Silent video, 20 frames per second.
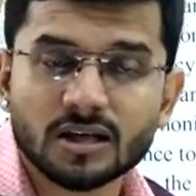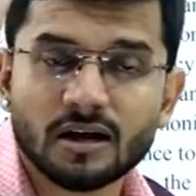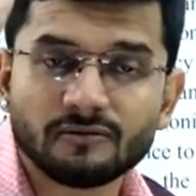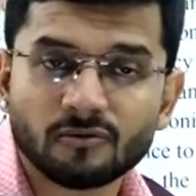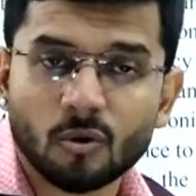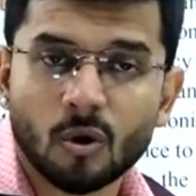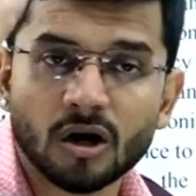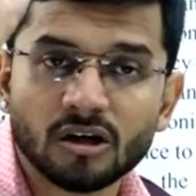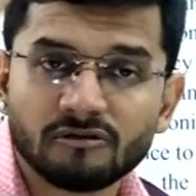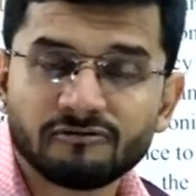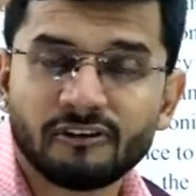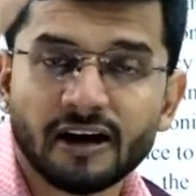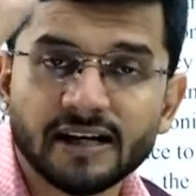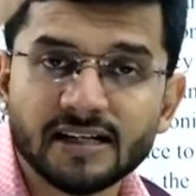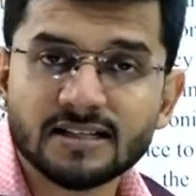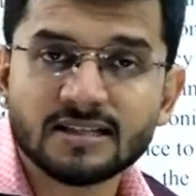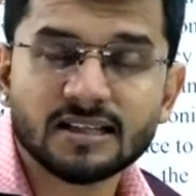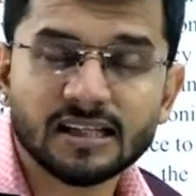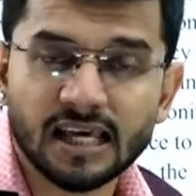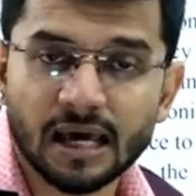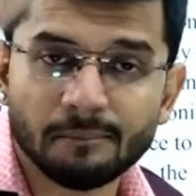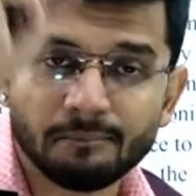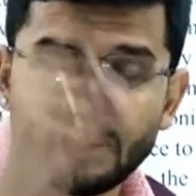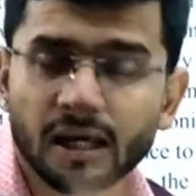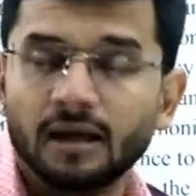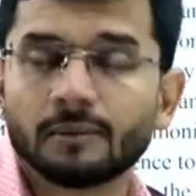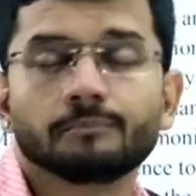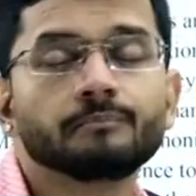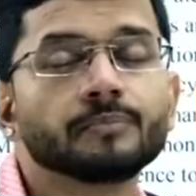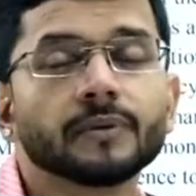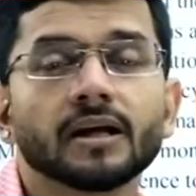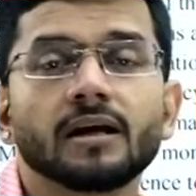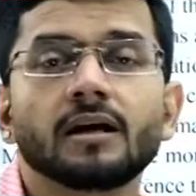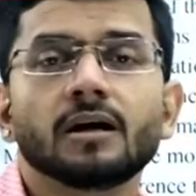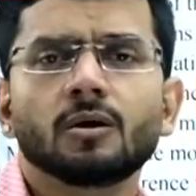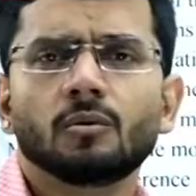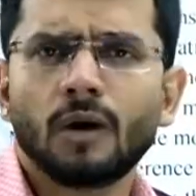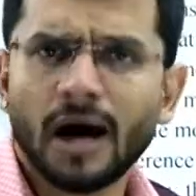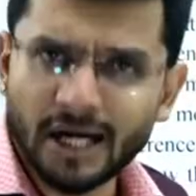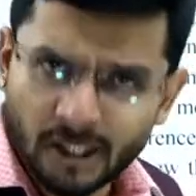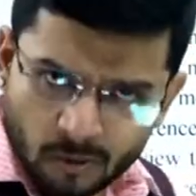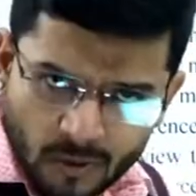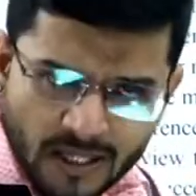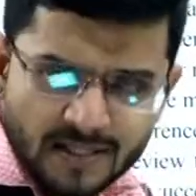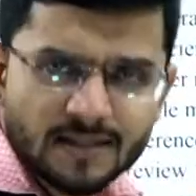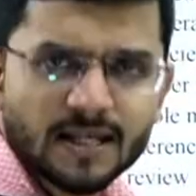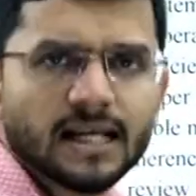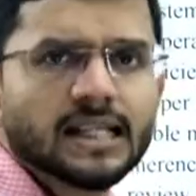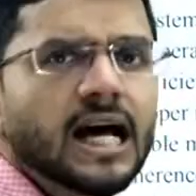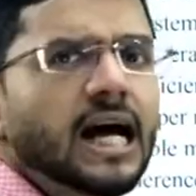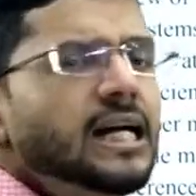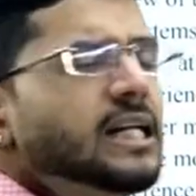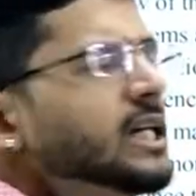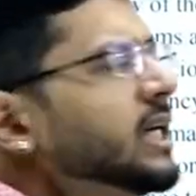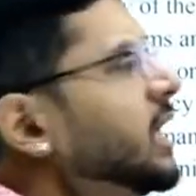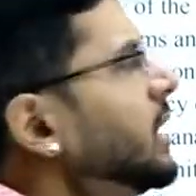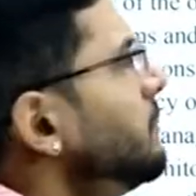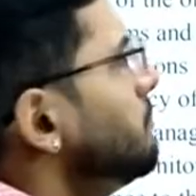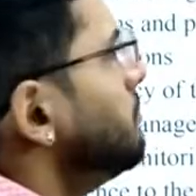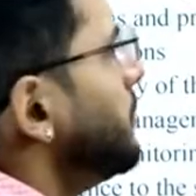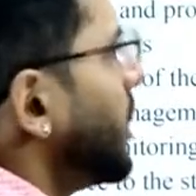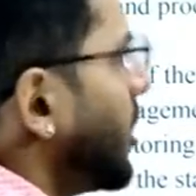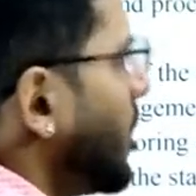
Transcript: students have qualified CMA. Why do I say that?